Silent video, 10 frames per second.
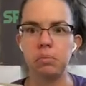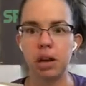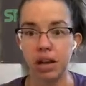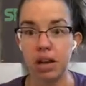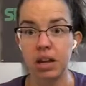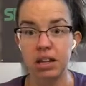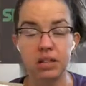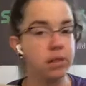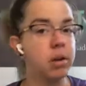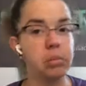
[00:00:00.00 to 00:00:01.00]
hands
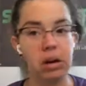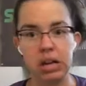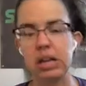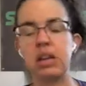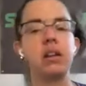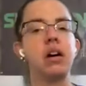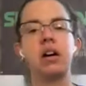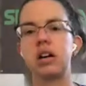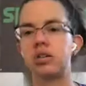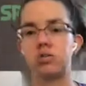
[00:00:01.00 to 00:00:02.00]
and my body,
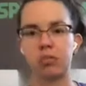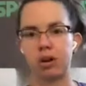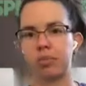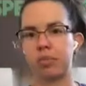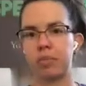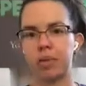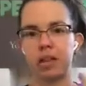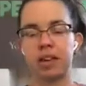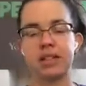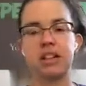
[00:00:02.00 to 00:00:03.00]
no problem. But
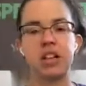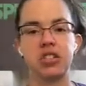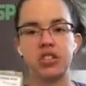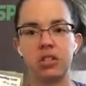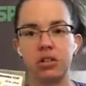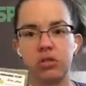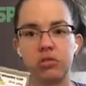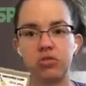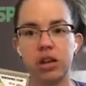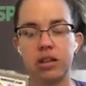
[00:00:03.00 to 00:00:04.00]
like I said, it's just
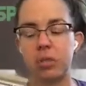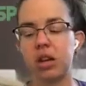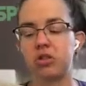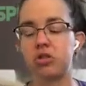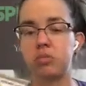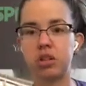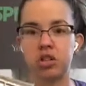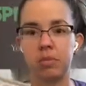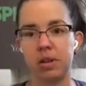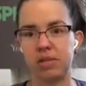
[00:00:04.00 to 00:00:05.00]
dries me out too much
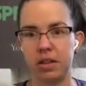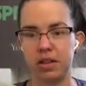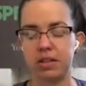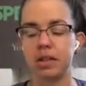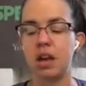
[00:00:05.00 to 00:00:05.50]
on my face.